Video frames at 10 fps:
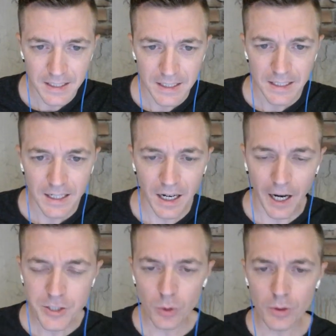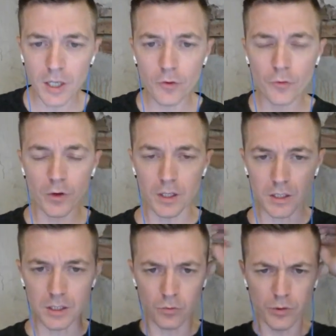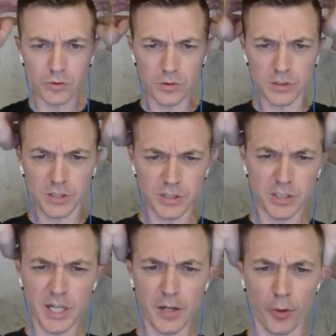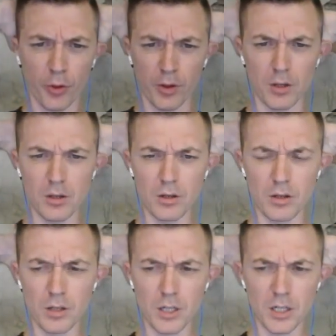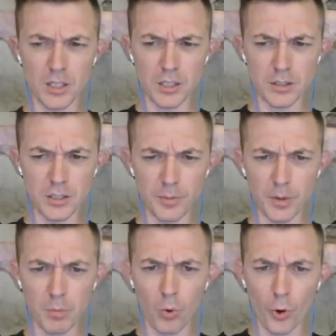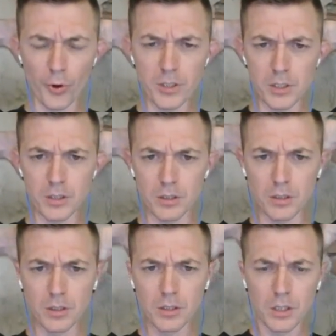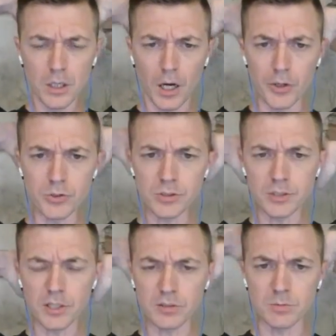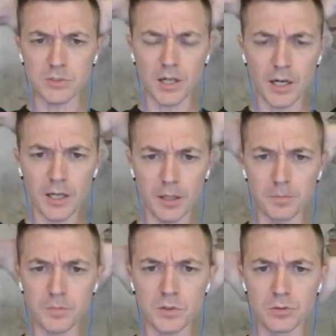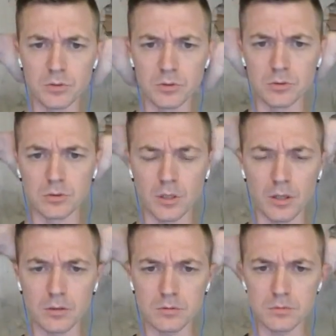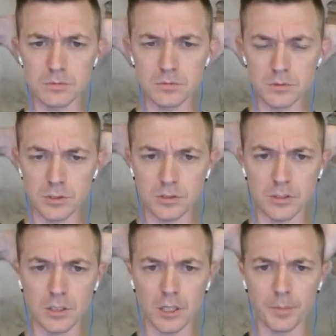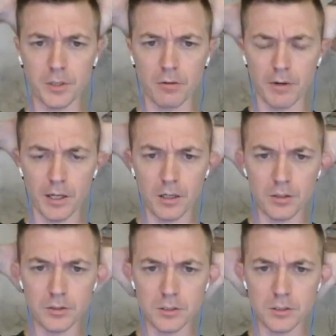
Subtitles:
I don't have a real set thing. Get up in the morning. I usually take some time to, just get up, get around,